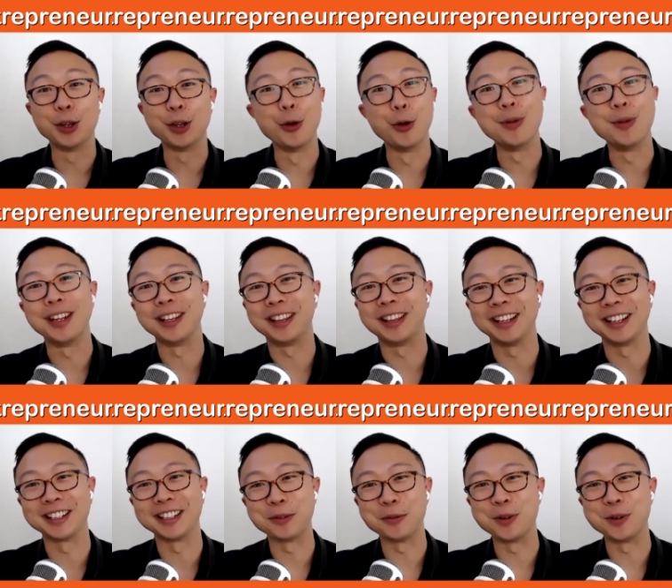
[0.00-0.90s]
many
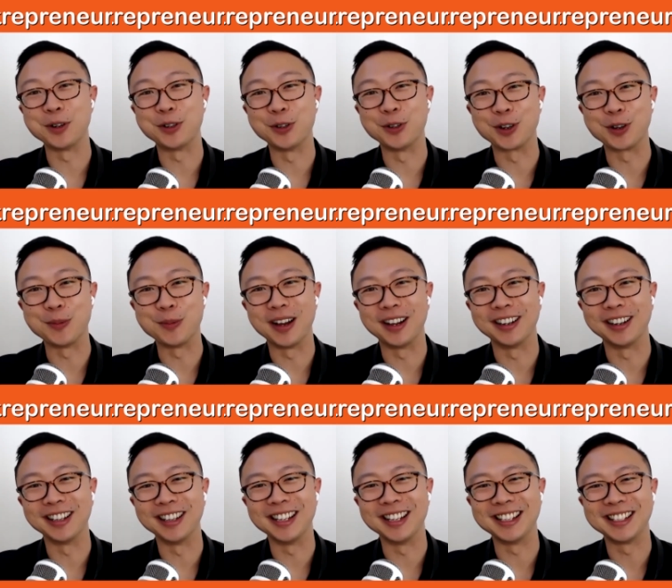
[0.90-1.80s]
things I want to talk about
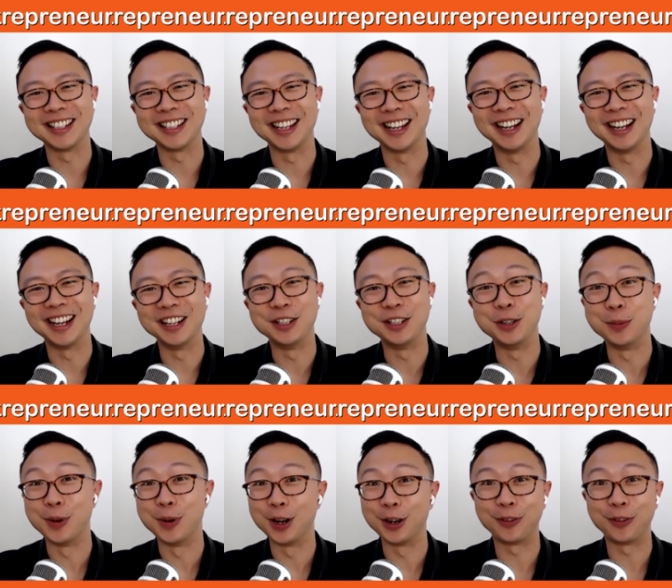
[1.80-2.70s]
on this. Do you
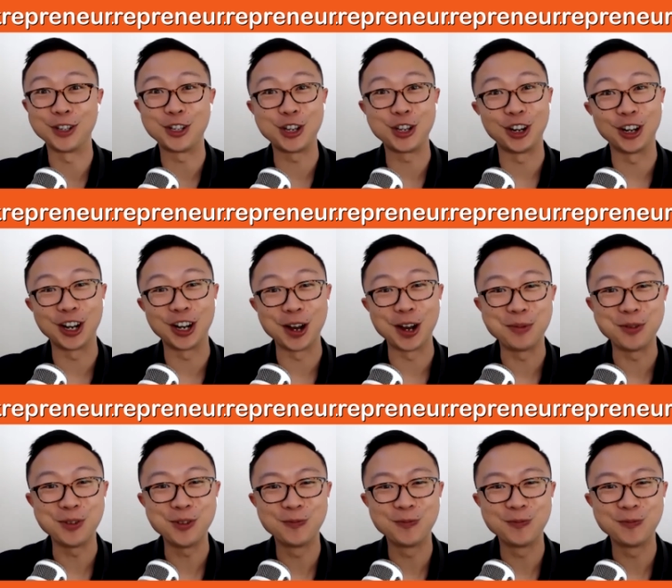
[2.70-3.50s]
mind if I share a couple?